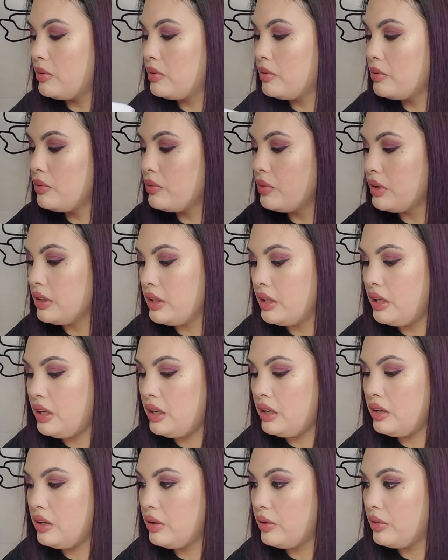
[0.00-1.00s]

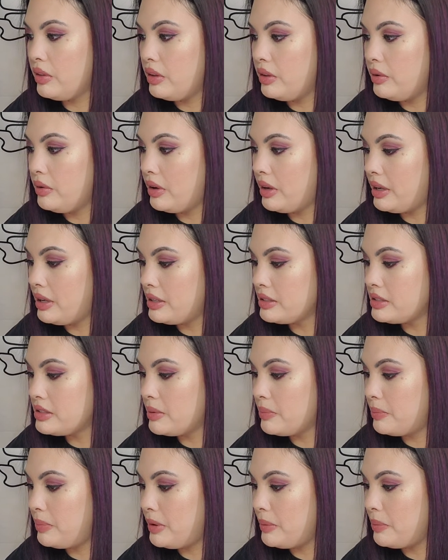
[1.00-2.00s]
really know that you guys,
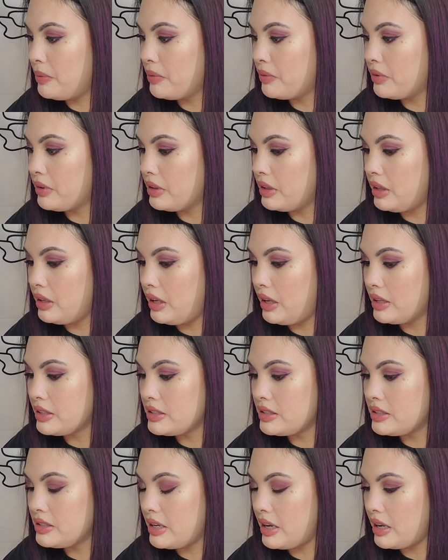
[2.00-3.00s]
some people really
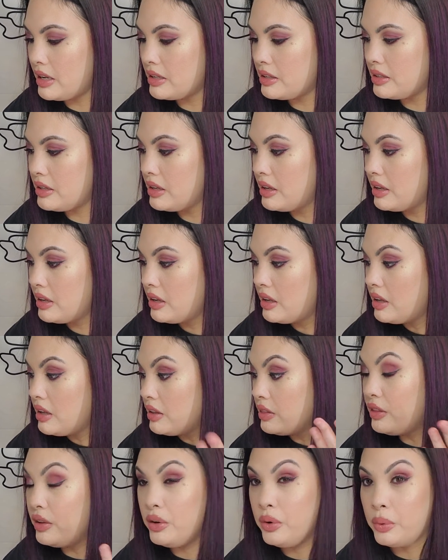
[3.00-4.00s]
can't stand
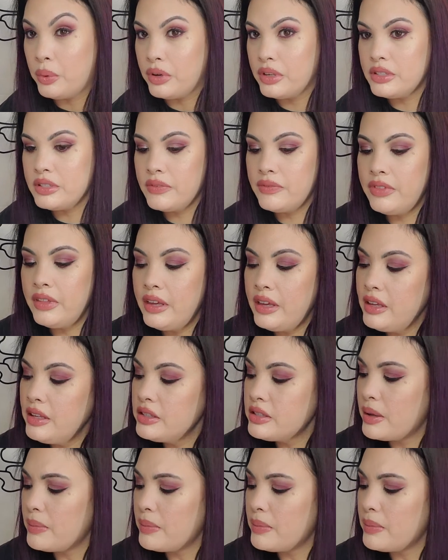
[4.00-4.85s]
the noise of things.